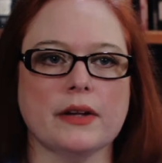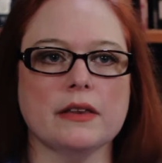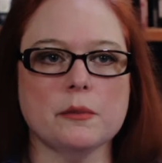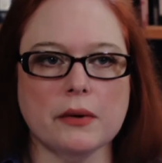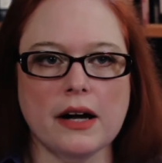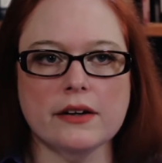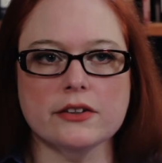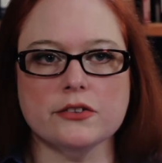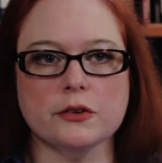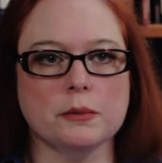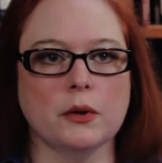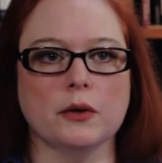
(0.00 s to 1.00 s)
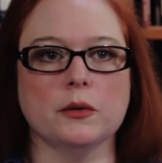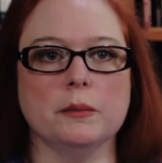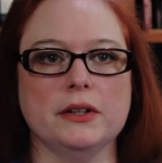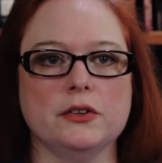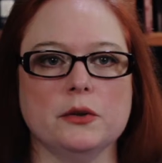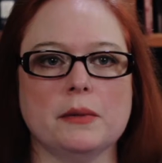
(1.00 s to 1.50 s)
The progress report will
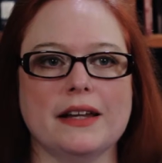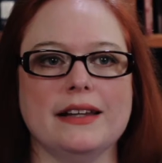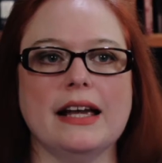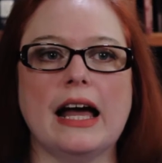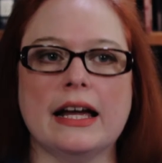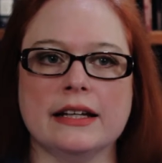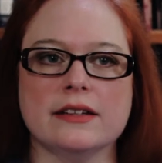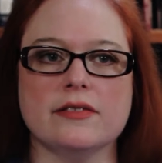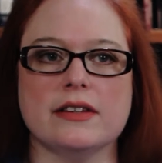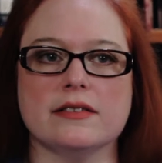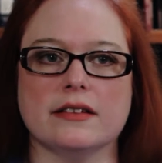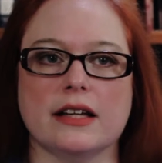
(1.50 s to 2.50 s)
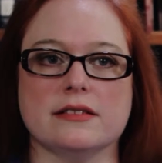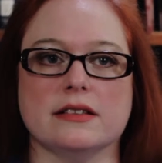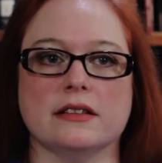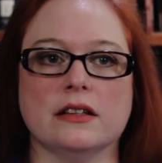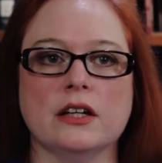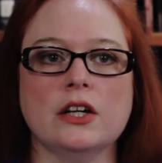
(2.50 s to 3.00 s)
be due by the end of this
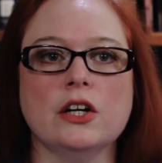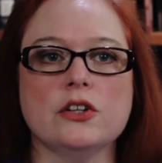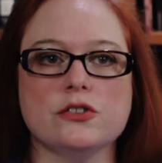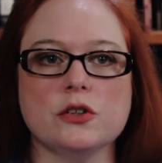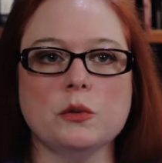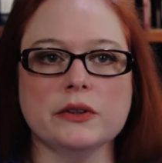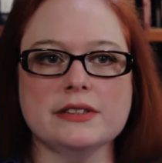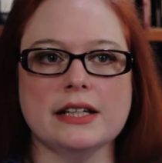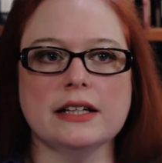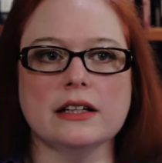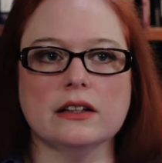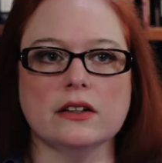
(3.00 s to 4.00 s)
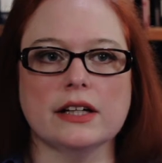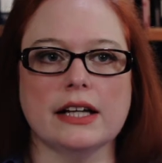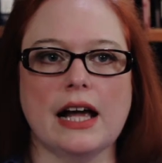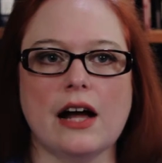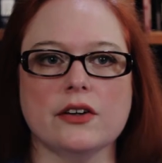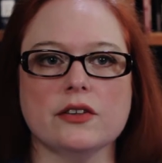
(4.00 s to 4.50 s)
lesson, so we'll take a look
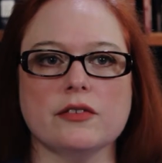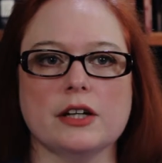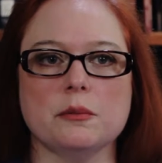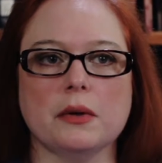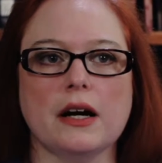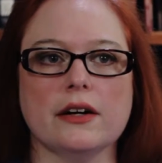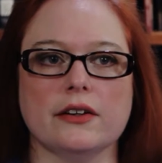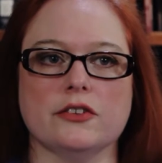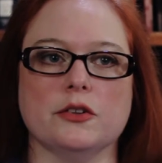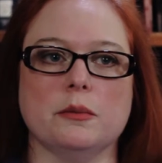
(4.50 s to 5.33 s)
at how to write progress